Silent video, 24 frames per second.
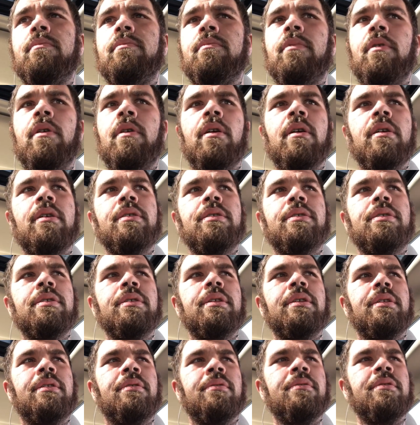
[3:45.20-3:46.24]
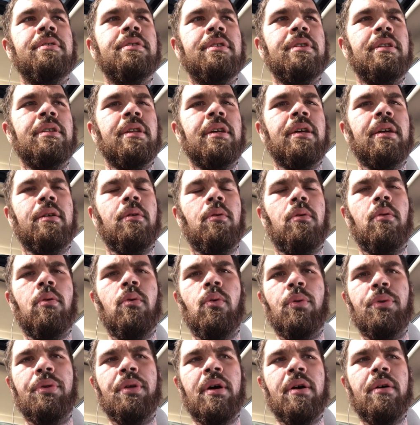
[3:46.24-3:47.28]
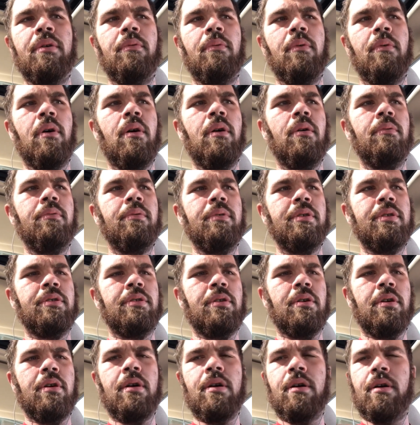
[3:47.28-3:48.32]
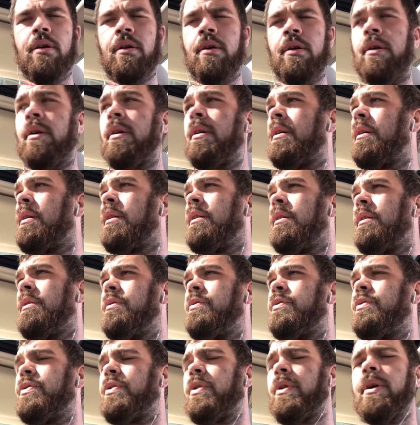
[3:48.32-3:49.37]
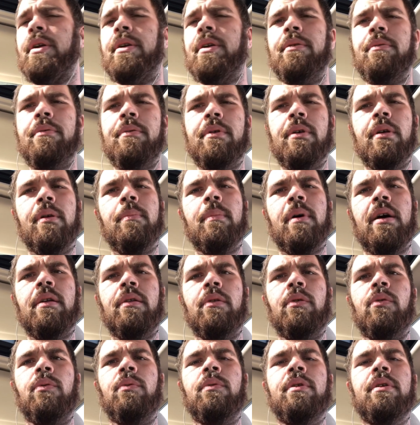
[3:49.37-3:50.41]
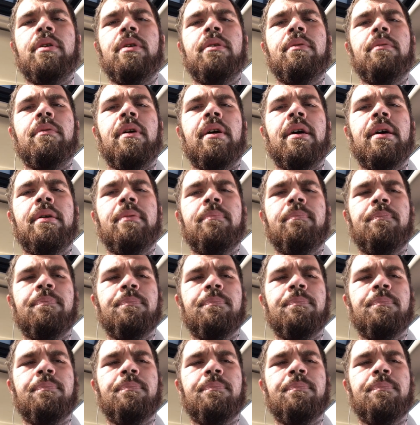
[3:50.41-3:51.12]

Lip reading: honestly, there isn't like a whole ton wrong with this car, so I didn't really mind doing it, right?